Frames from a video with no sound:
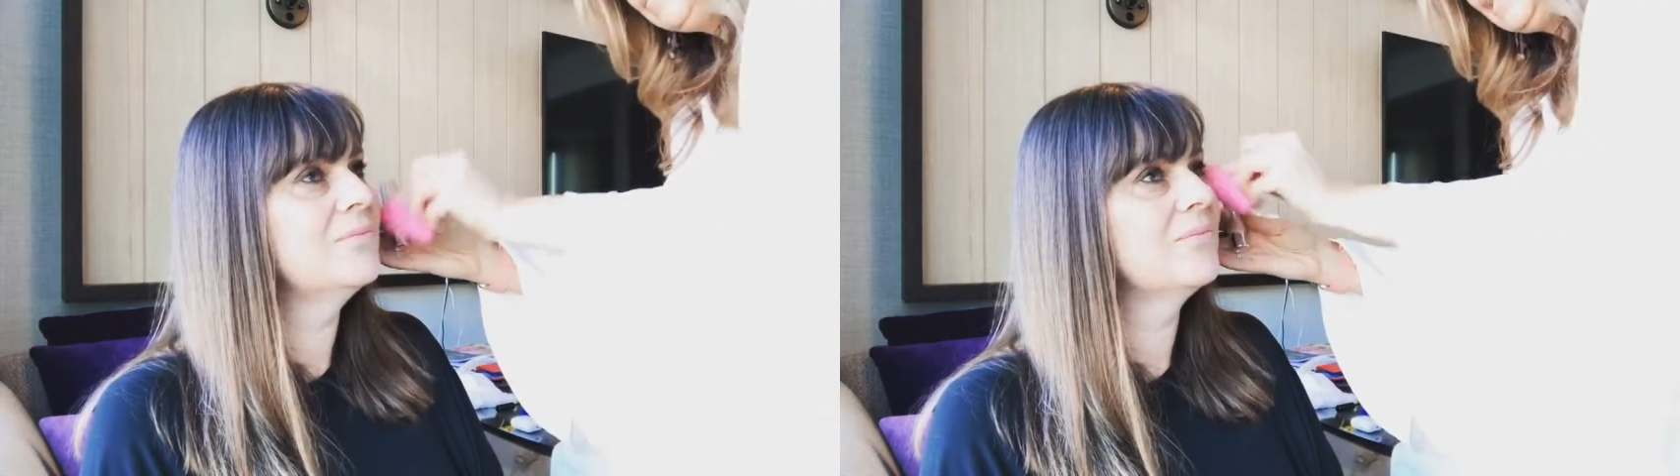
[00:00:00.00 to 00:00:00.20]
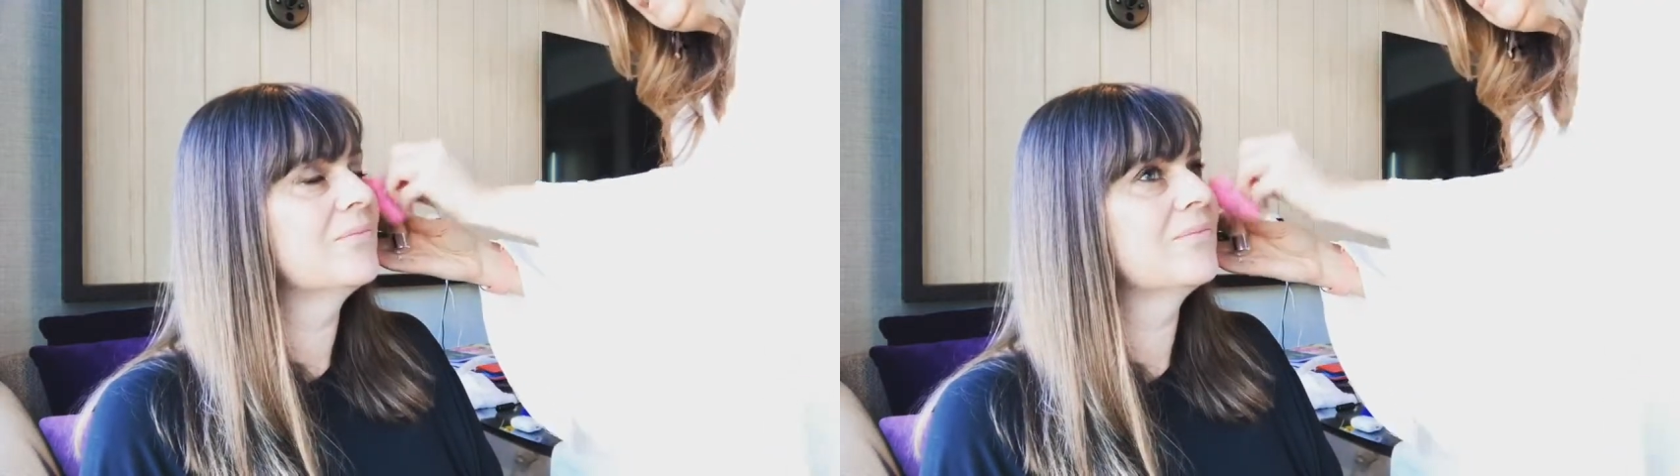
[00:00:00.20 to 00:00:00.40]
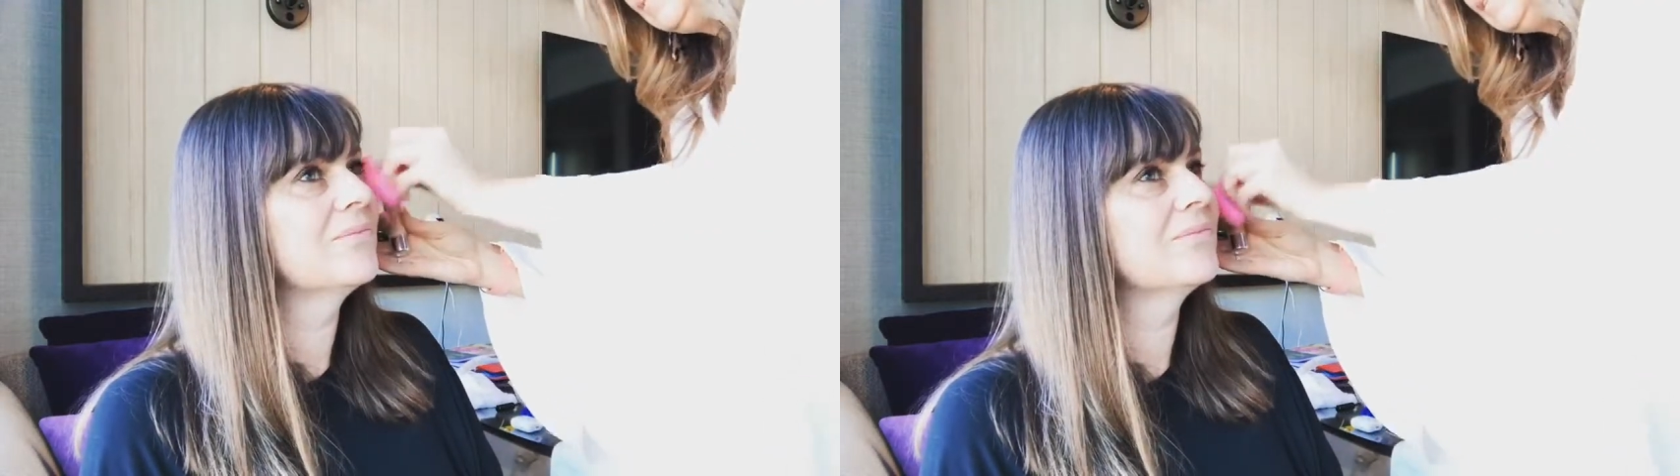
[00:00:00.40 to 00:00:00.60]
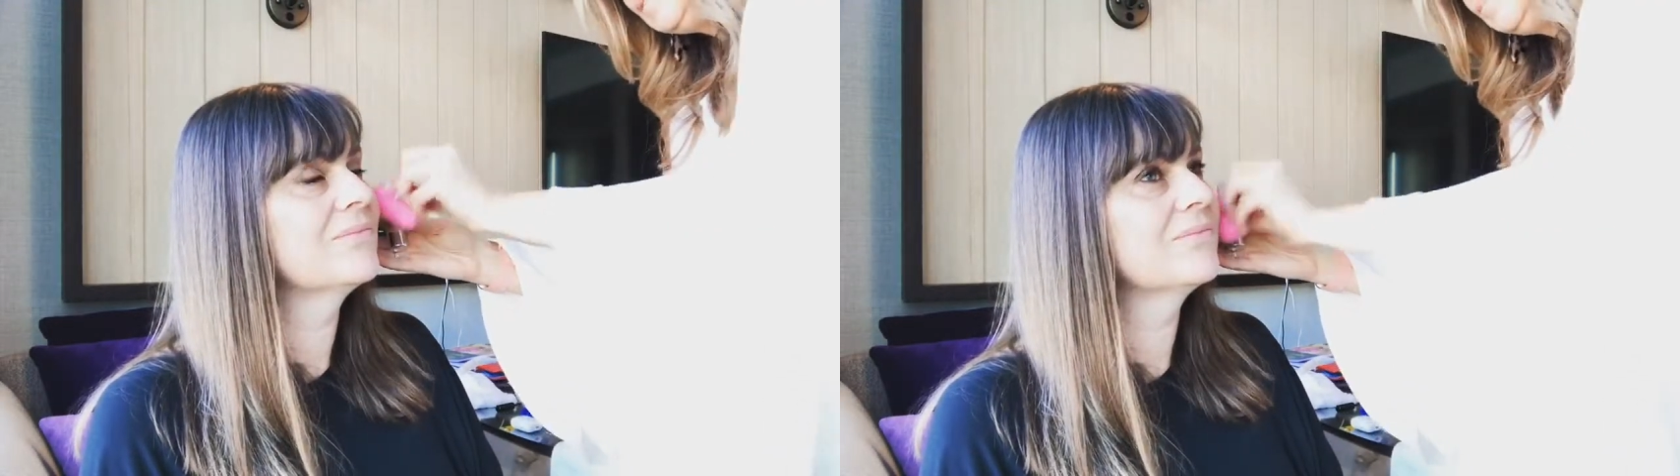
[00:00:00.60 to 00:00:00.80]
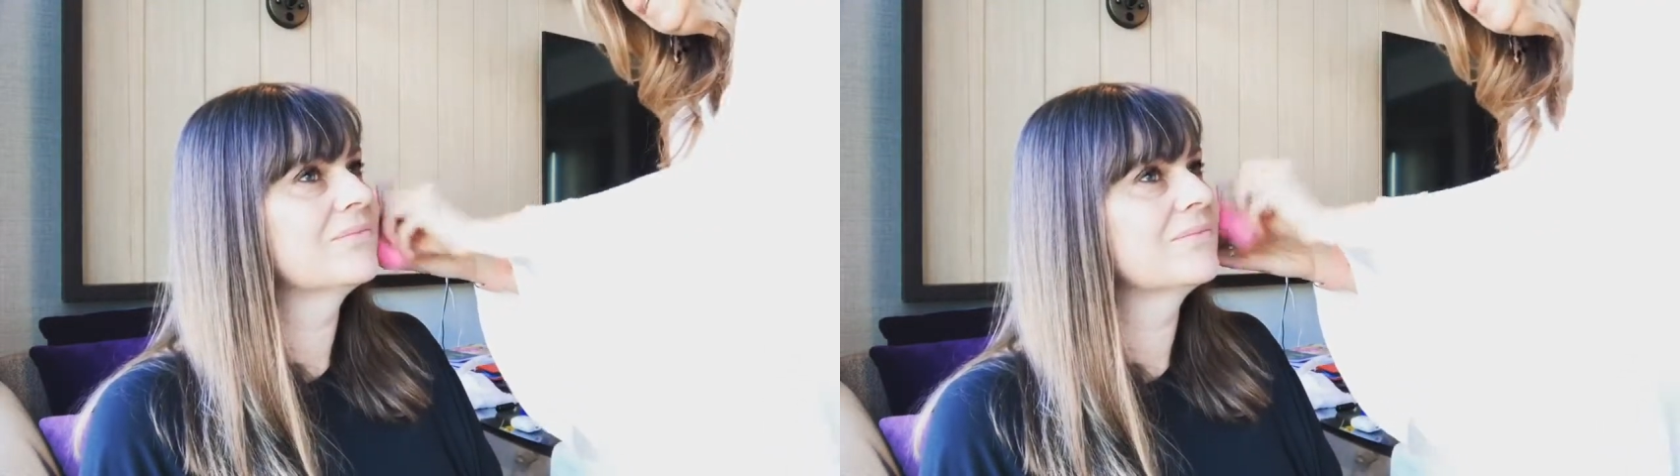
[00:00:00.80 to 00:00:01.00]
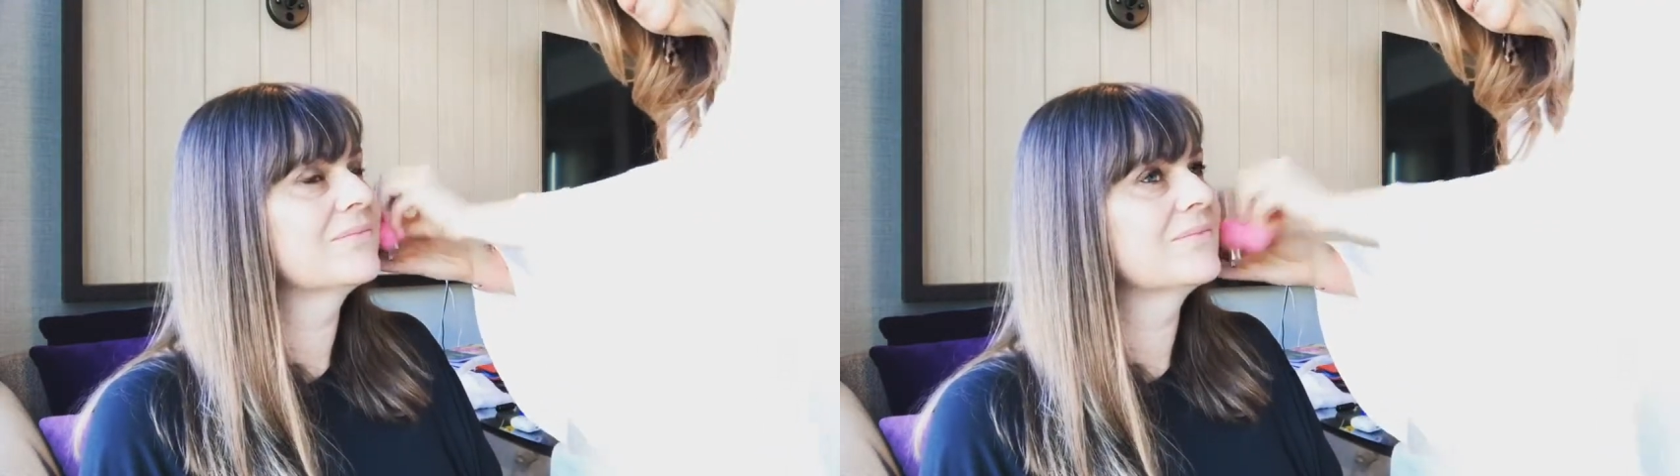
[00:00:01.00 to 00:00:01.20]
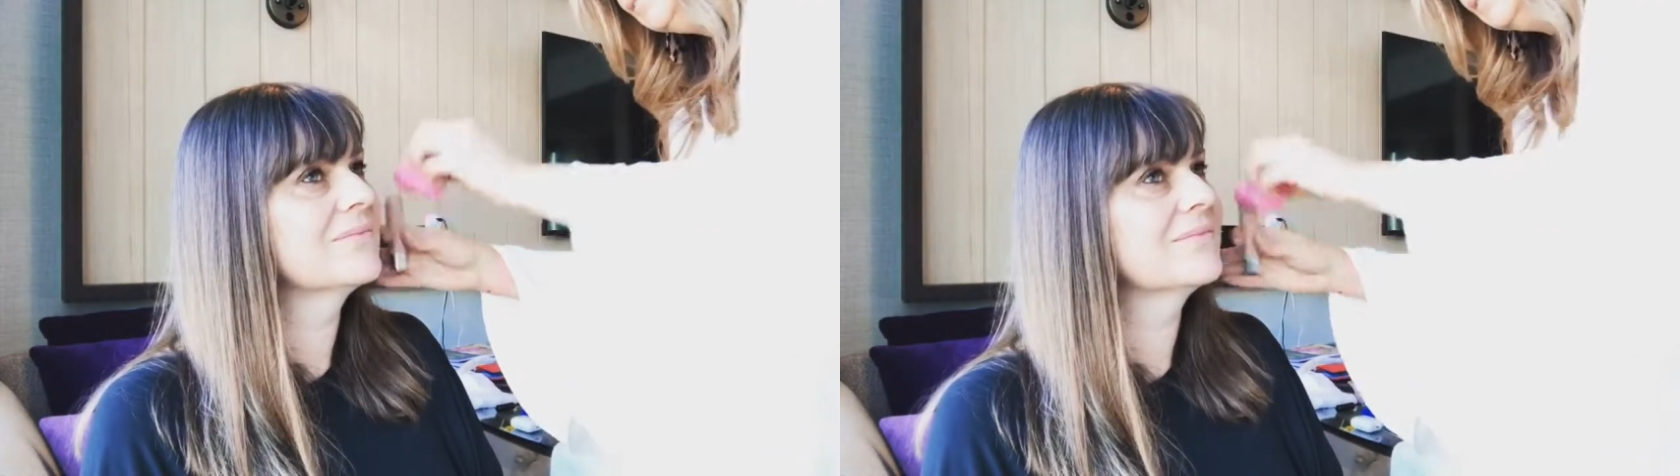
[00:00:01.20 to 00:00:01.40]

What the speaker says: with makeup as well,